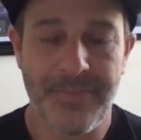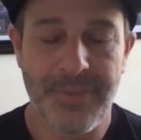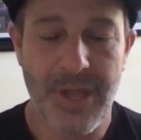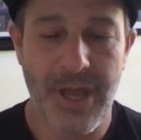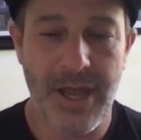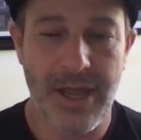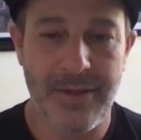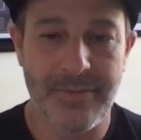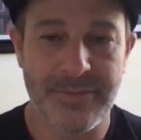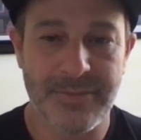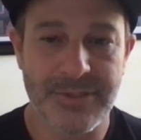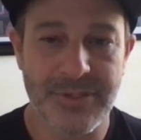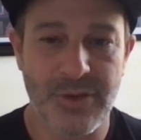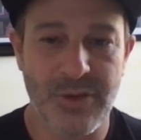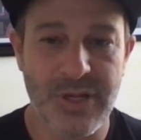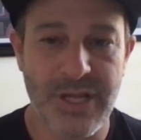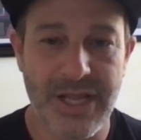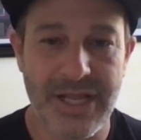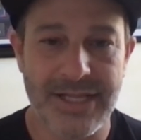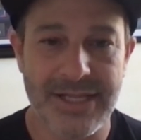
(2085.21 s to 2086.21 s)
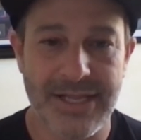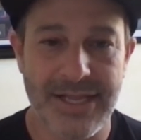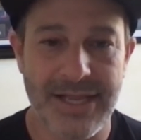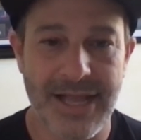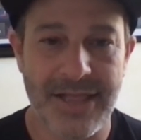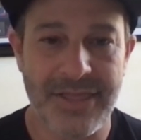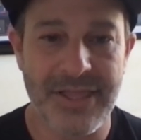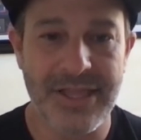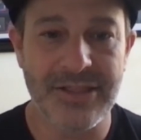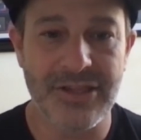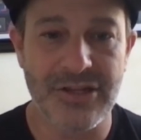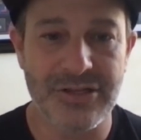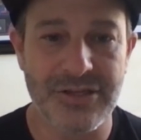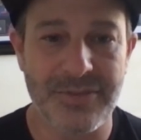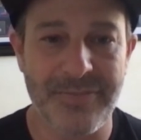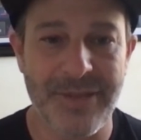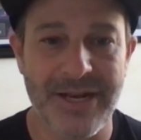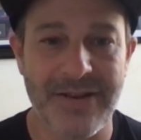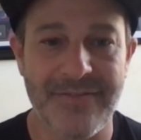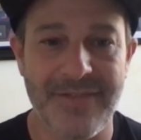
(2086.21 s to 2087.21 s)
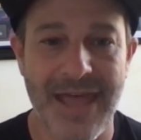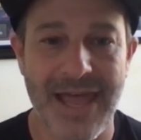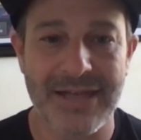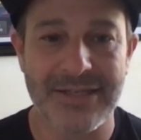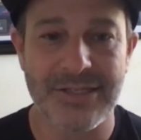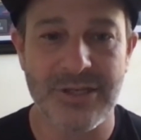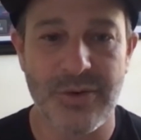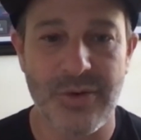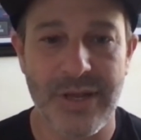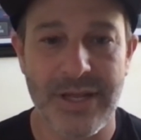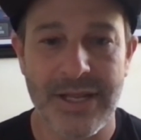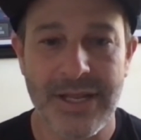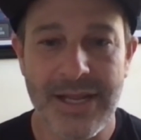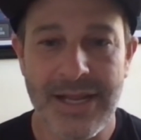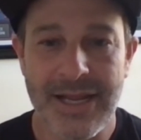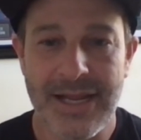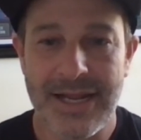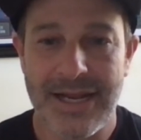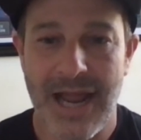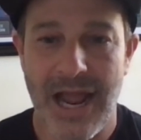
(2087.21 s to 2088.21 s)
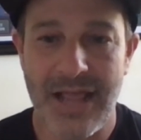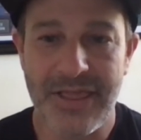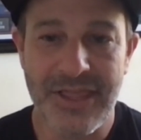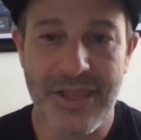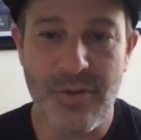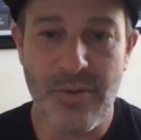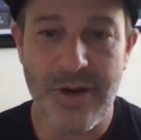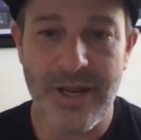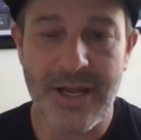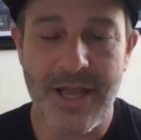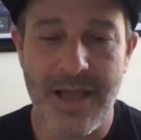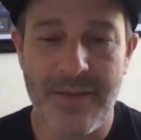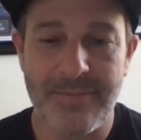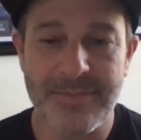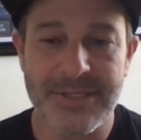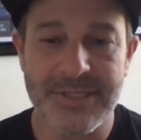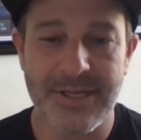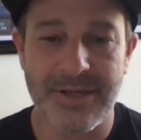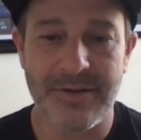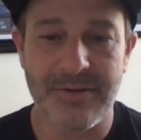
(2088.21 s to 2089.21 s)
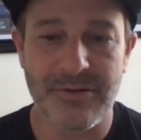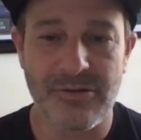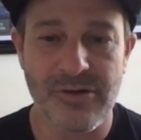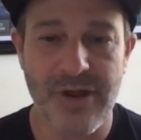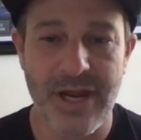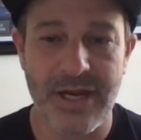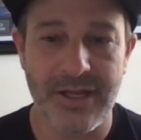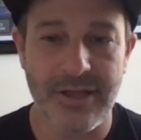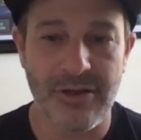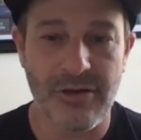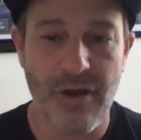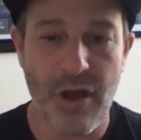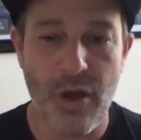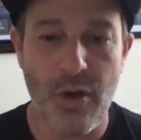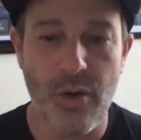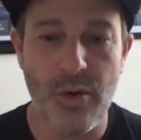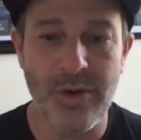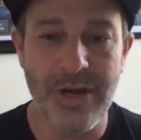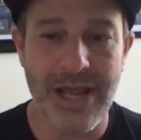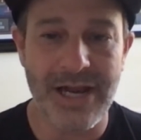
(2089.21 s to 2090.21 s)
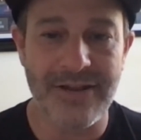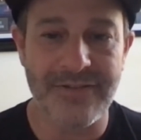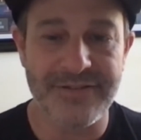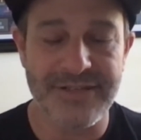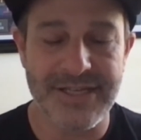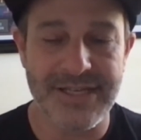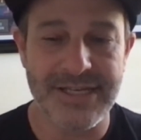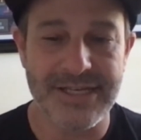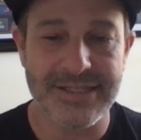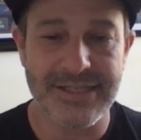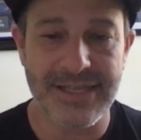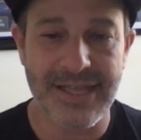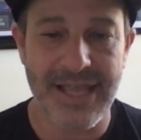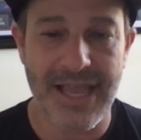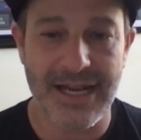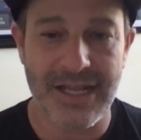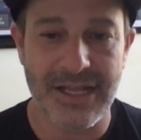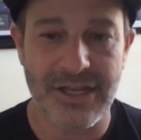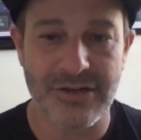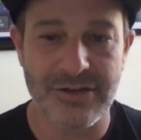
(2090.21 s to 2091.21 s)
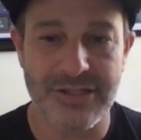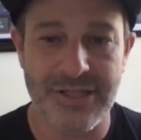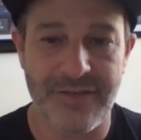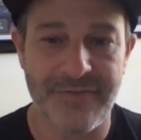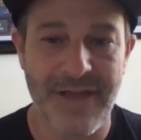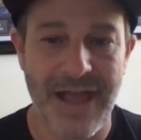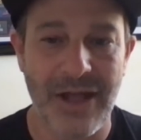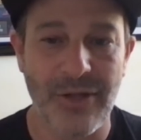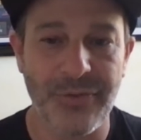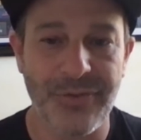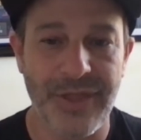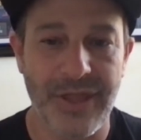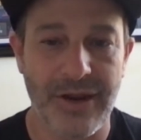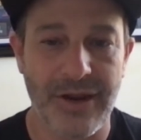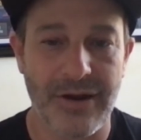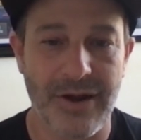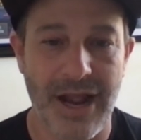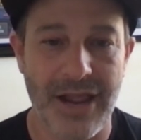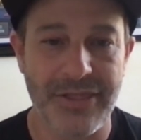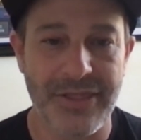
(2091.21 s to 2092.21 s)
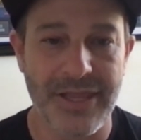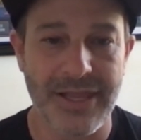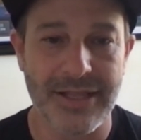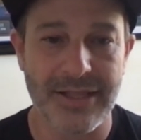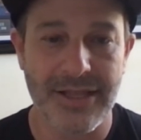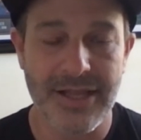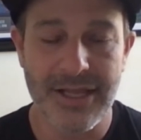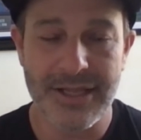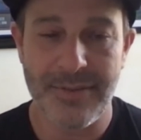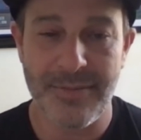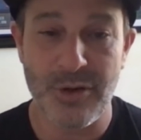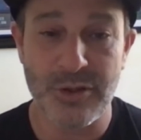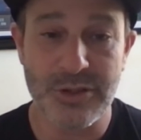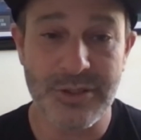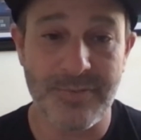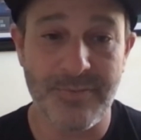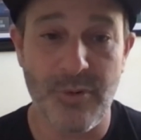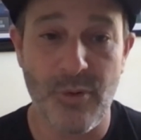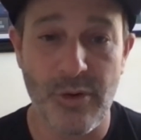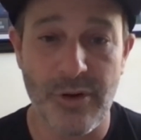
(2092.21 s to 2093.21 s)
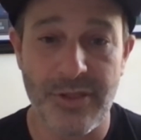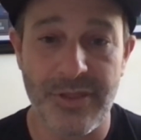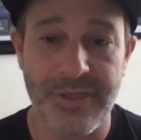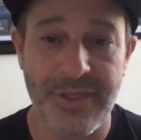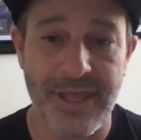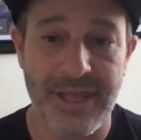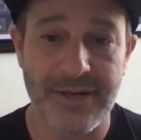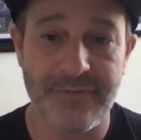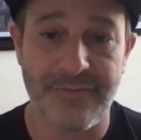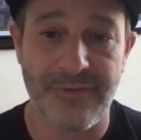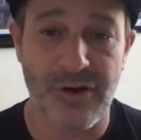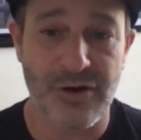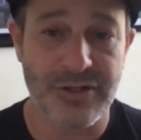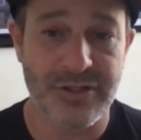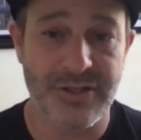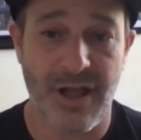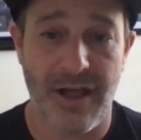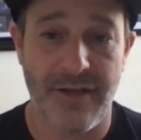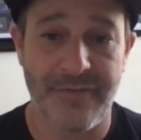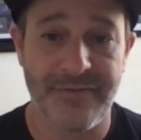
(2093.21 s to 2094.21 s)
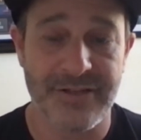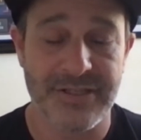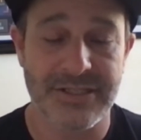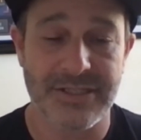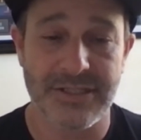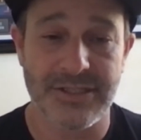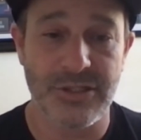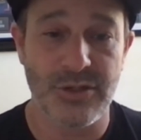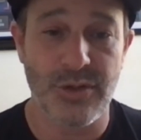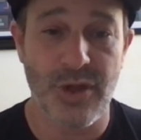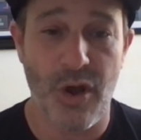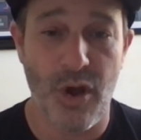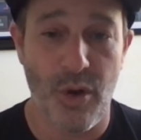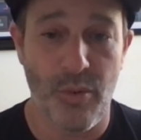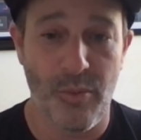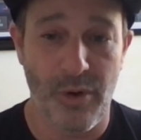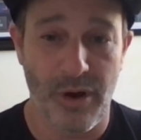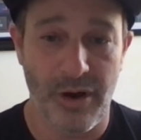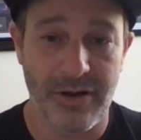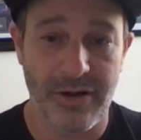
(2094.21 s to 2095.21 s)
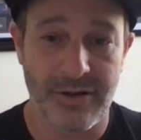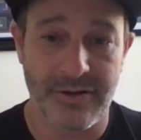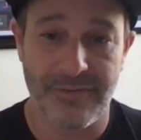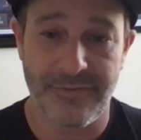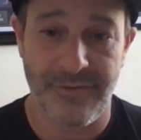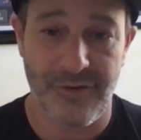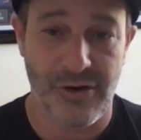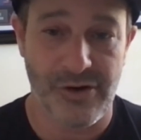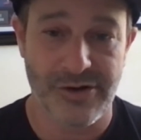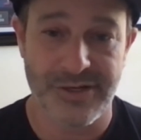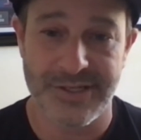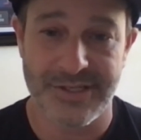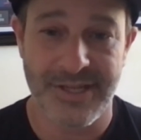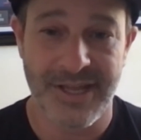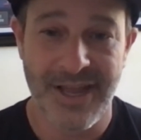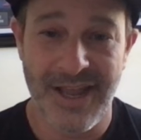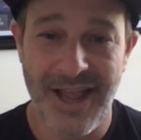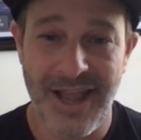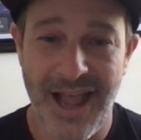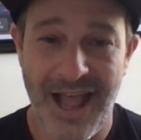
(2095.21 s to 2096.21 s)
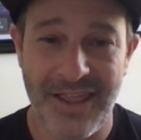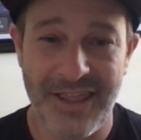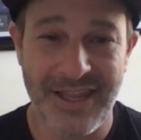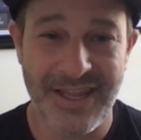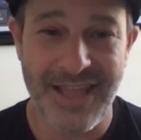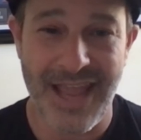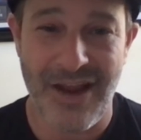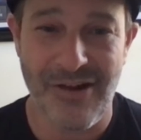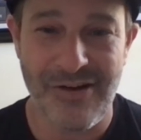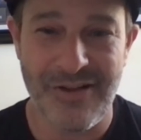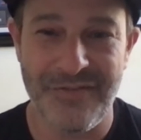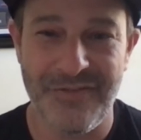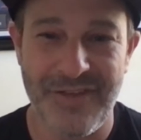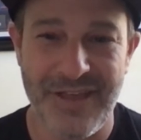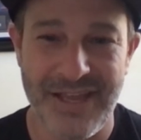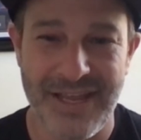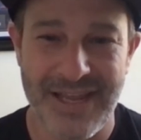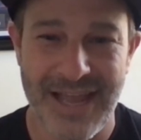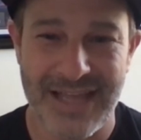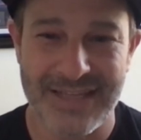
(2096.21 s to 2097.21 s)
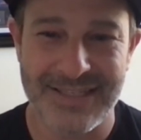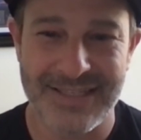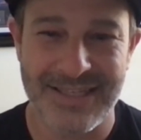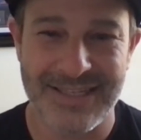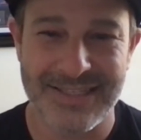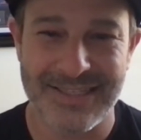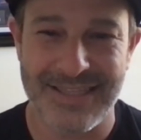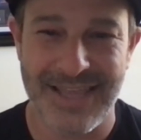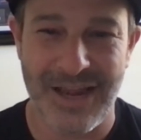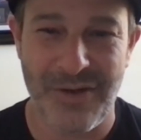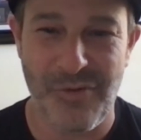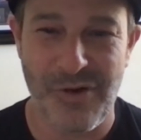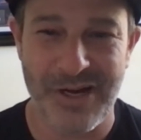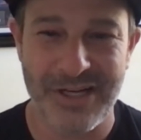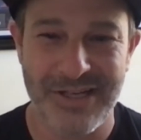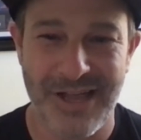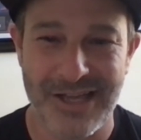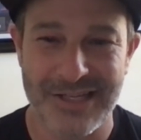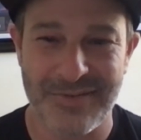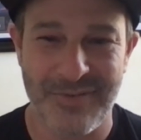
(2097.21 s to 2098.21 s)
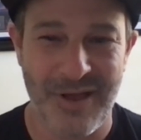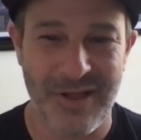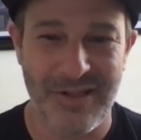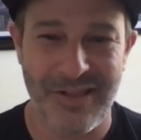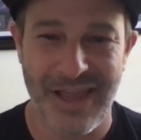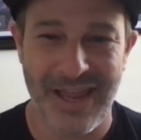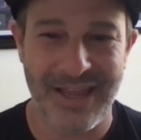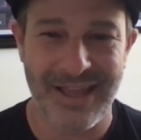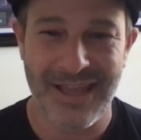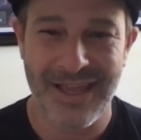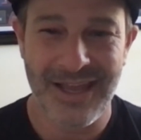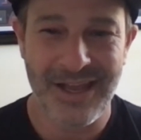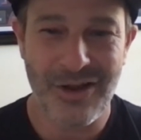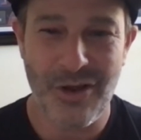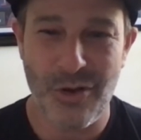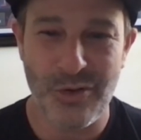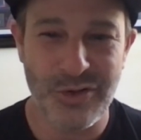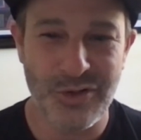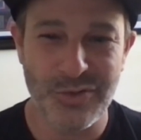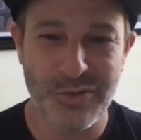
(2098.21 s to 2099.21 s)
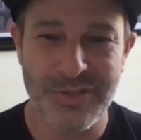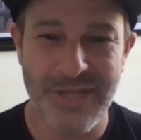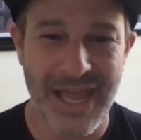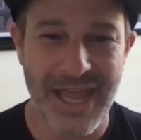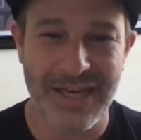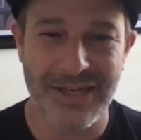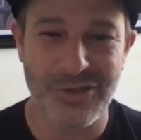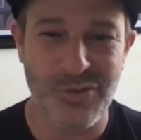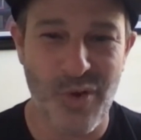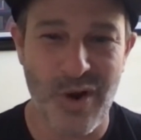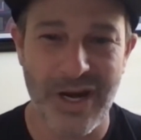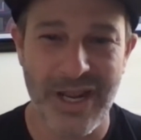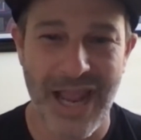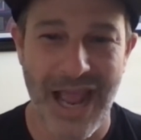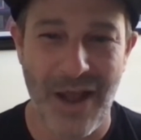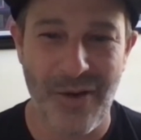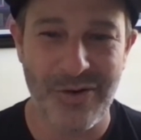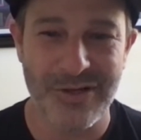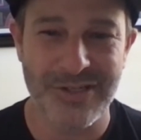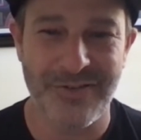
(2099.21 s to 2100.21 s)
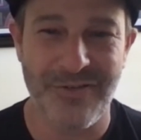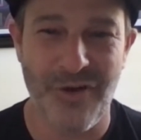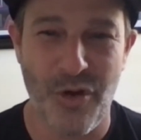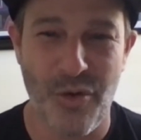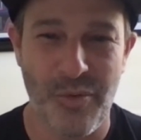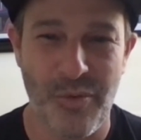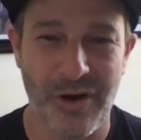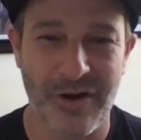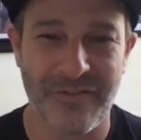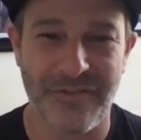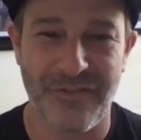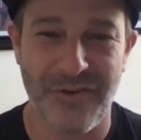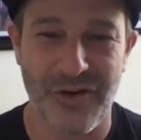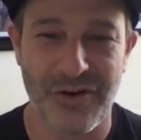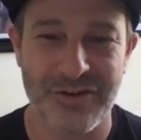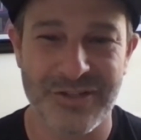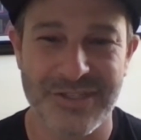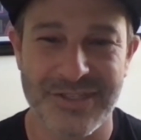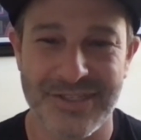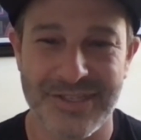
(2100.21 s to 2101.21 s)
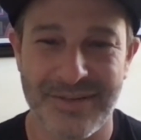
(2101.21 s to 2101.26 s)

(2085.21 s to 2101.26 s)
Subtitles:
So I think there's a bit of that to it. And I think when it comes to creating your own NFTs and getting your stuff out there, I think the most important thing, first off, is to do the homework first. I think Gary Vee has this thing where he talks about, like, go do 10, 20 hours of homework first